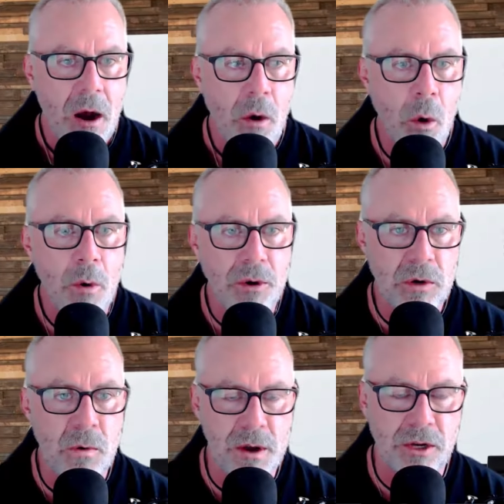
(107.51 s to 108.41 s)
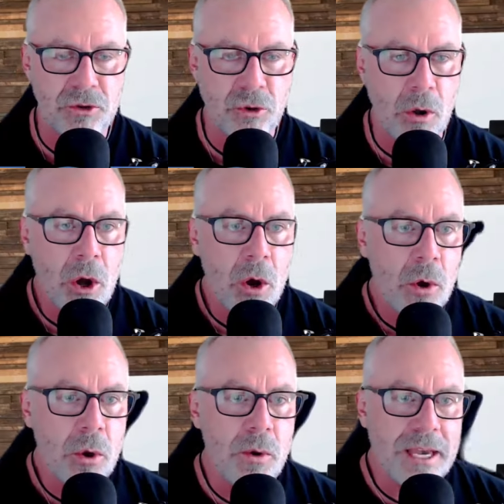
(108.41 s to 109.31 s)
or you want to control
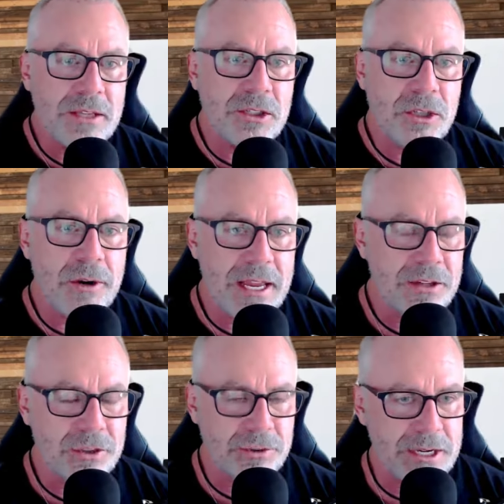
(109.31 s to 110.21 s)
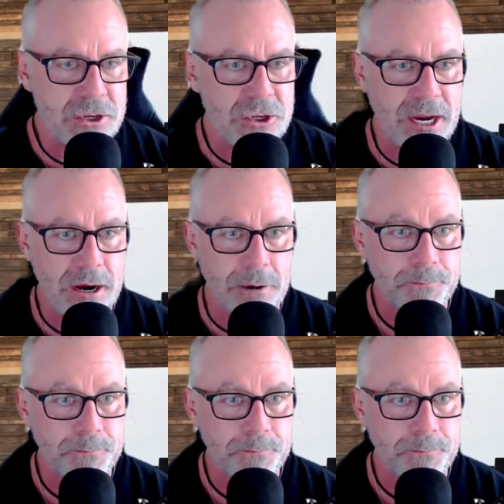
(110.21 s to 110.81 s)
who can start a screen share.